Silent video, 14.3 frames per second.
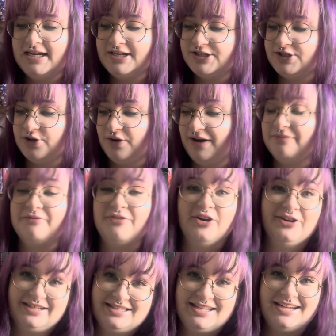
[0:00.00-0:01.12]
so I'm very
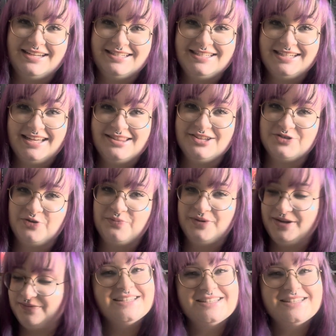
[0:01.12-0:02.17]
excited to get this open.